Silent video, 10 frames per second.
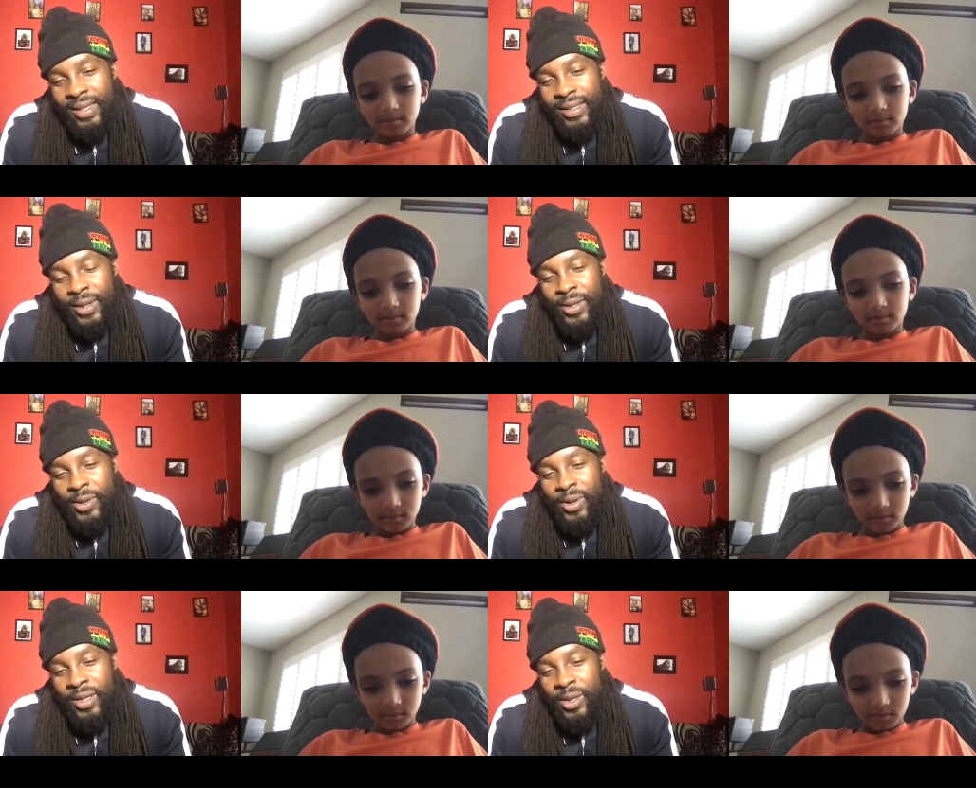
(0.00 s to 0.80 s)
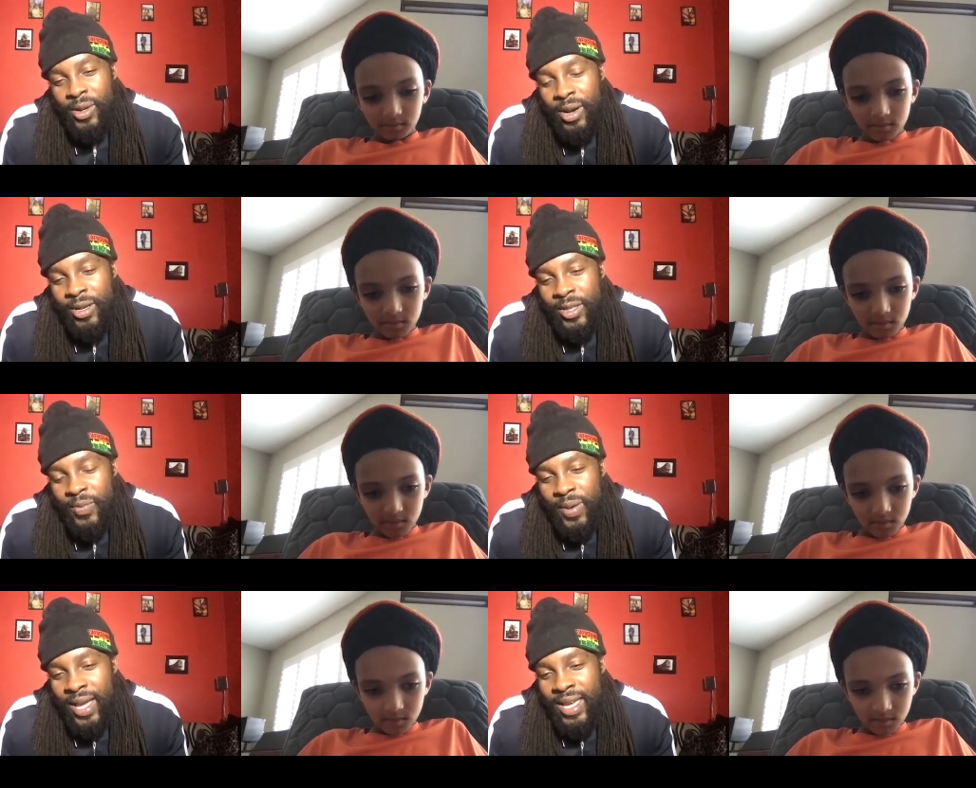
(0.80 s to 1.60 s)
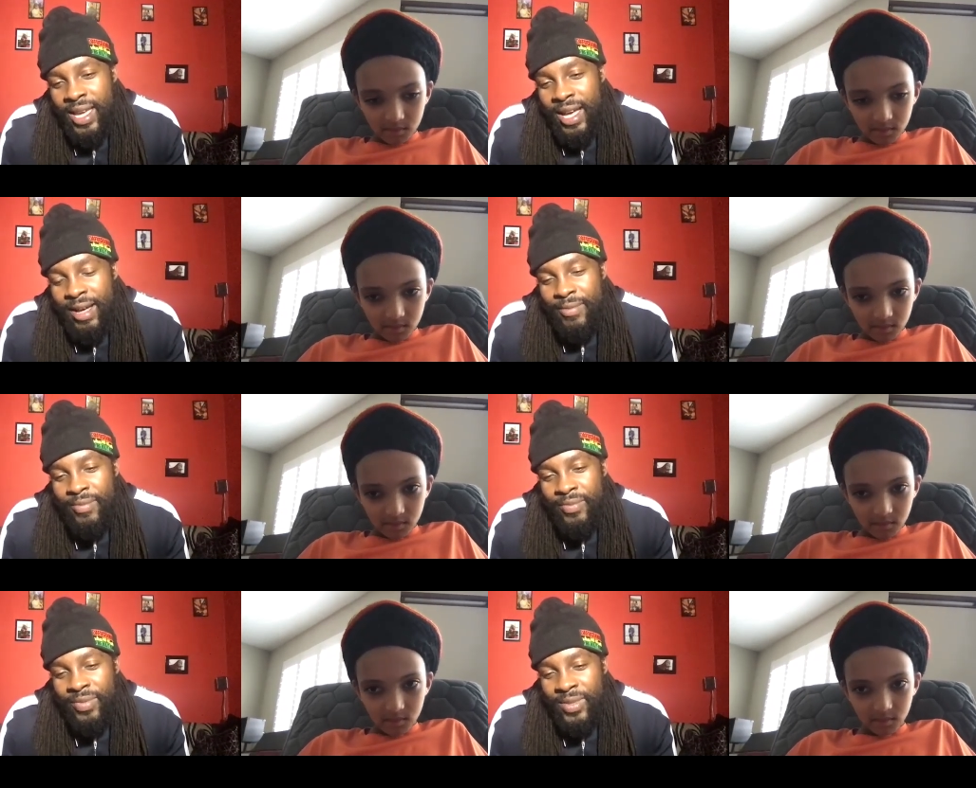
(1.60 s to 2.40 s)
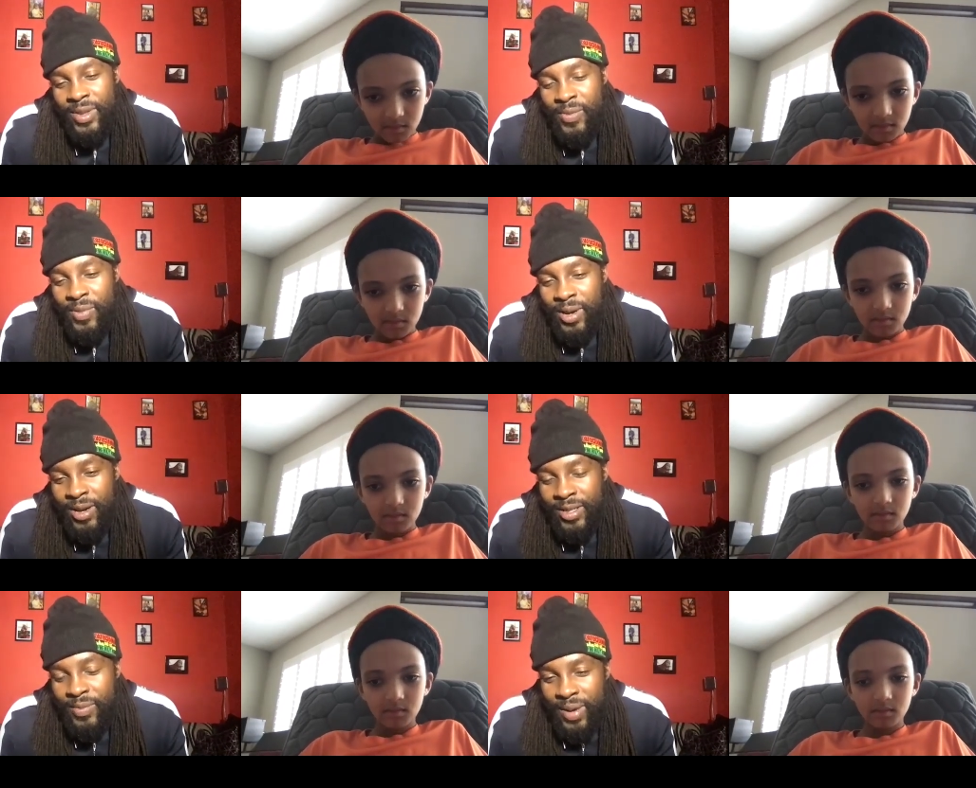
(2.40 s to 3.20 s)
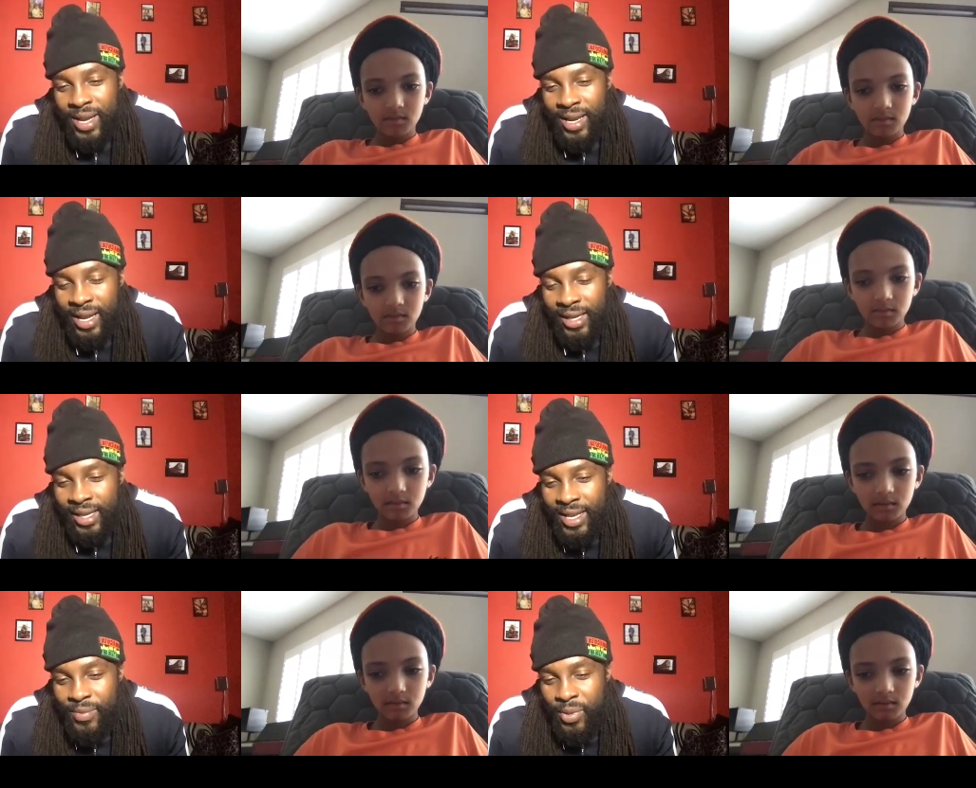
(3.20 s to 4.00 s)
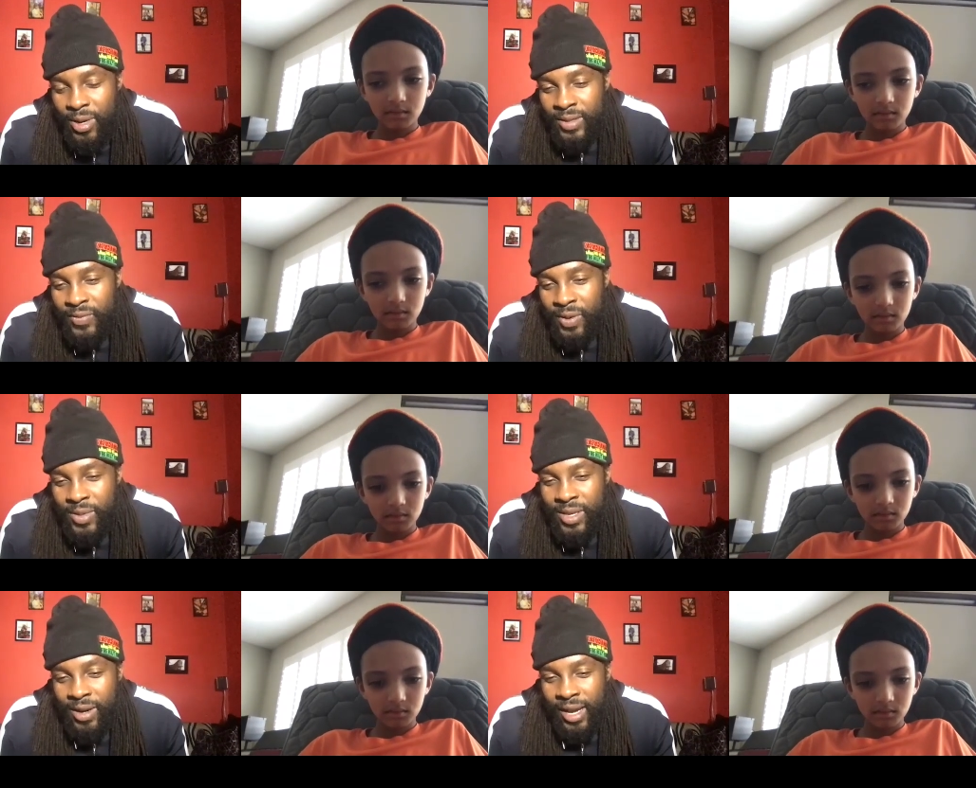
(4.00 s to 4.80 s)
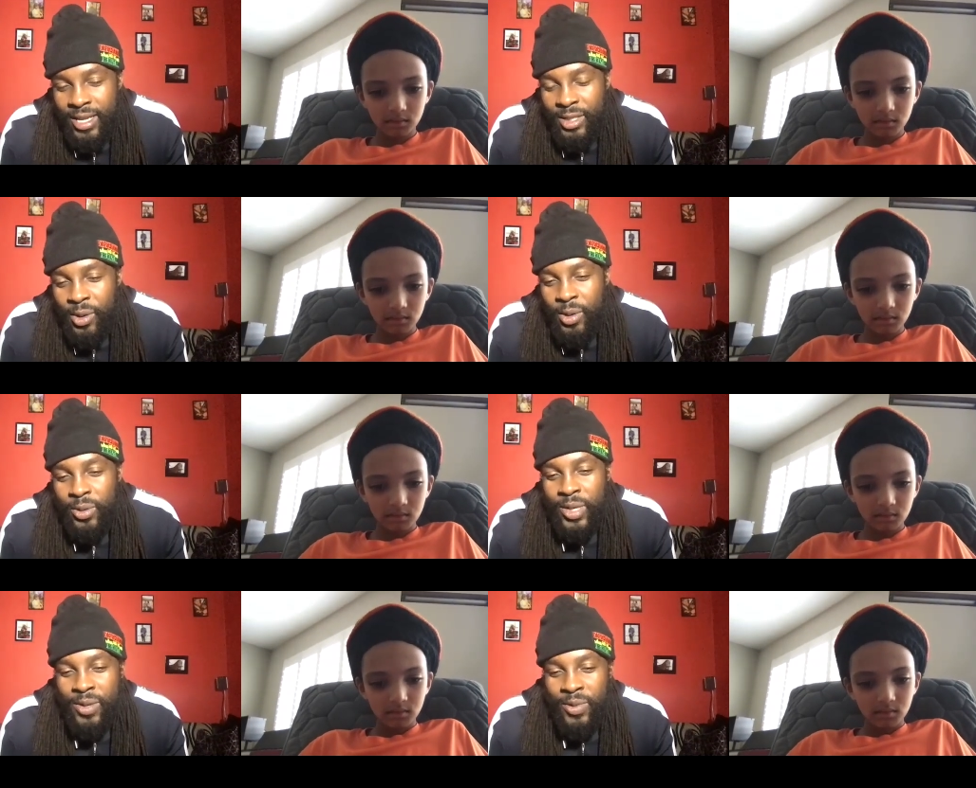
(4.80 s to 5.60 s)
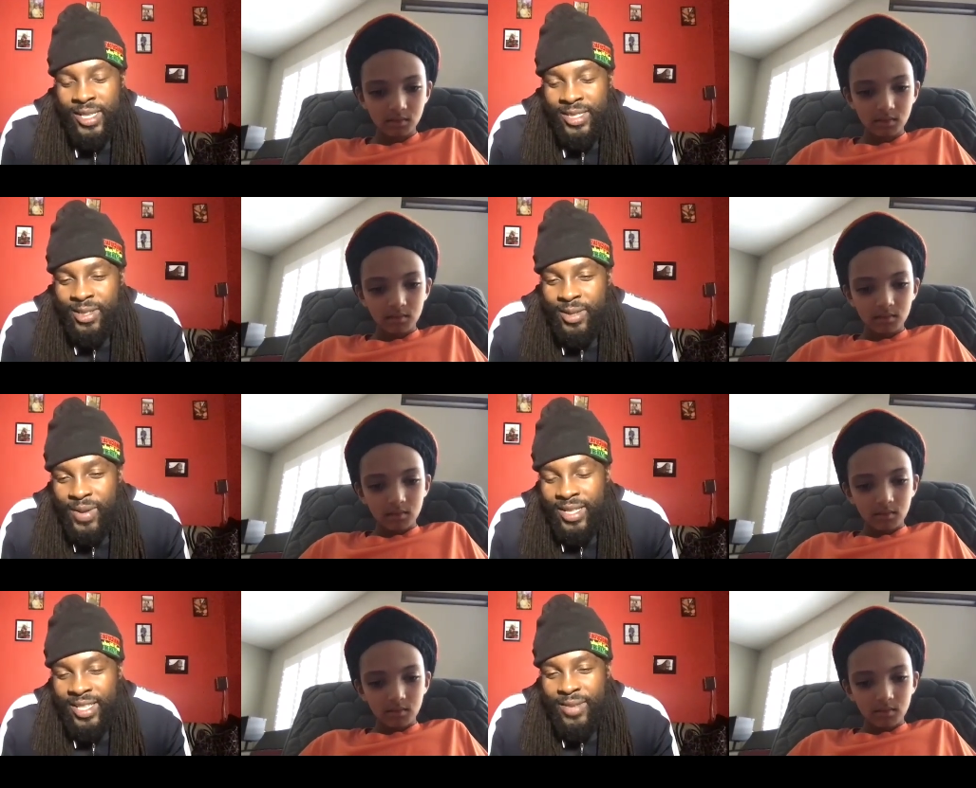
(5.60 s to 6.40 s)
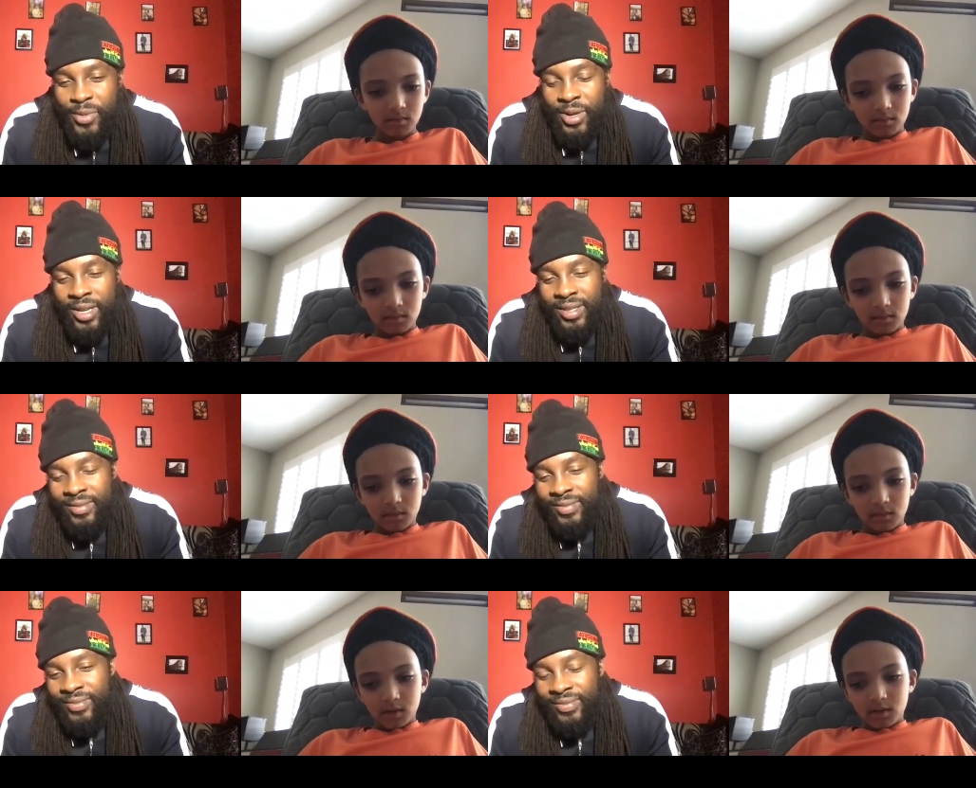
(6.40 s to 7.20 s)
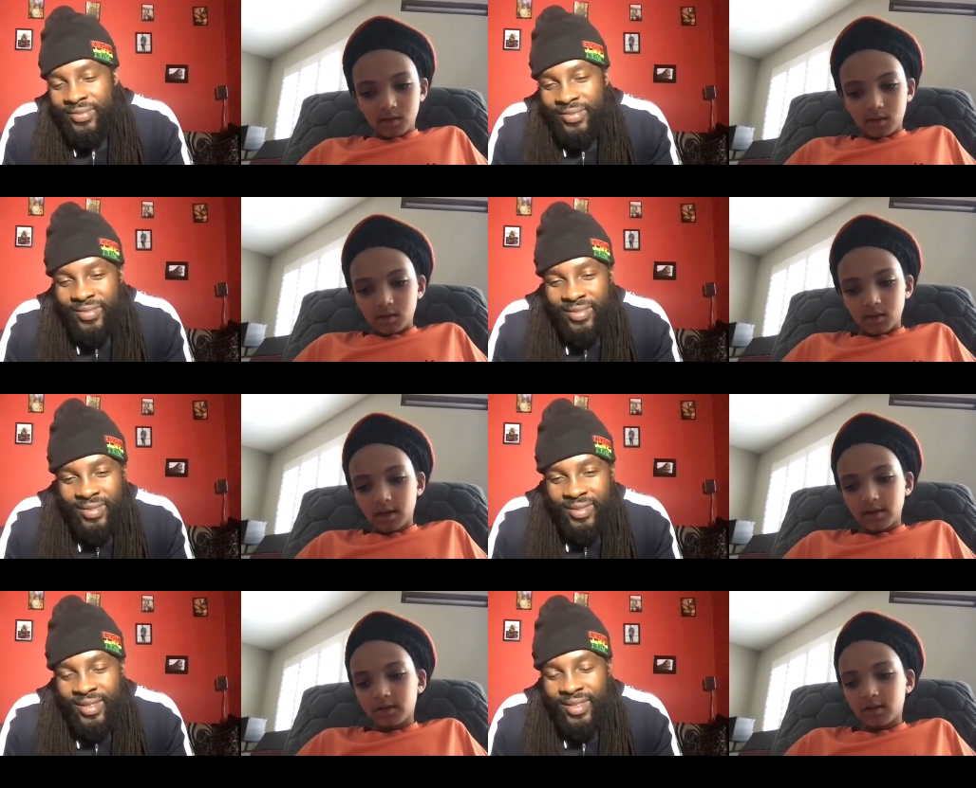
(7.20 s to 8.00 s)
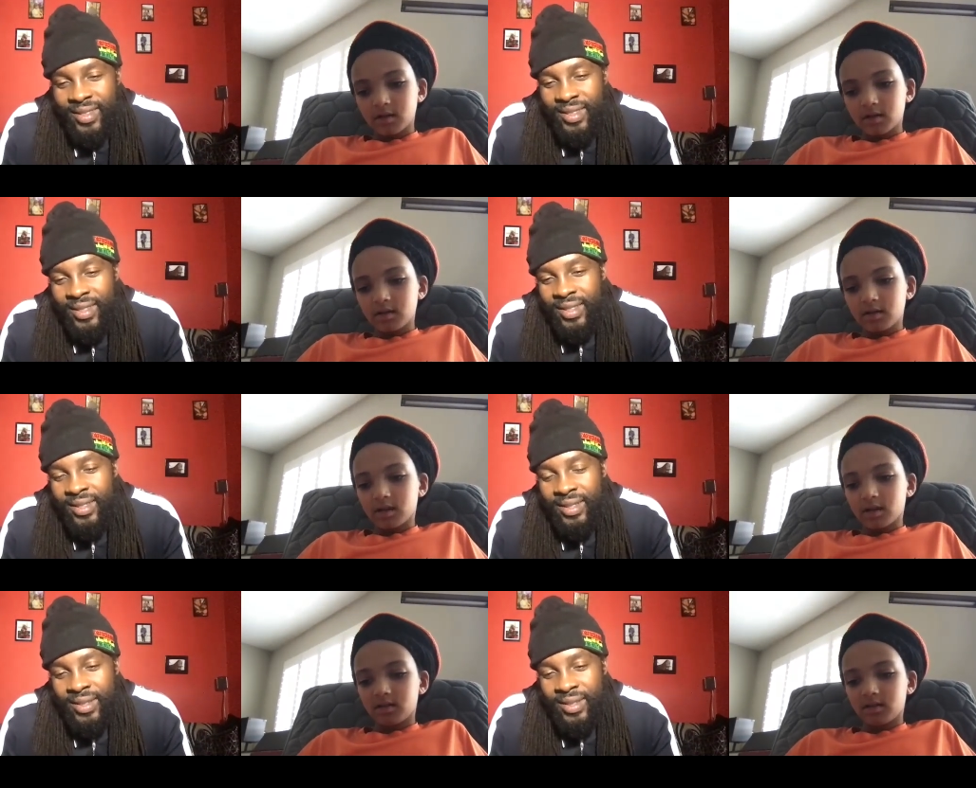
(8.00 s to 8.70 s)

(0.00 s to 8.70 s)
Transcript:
Speaker 1: So you you learn to play um you learn to play like keyboards from a young age. How old were you when you started playing keyboard?
Speaker 2: I started uh,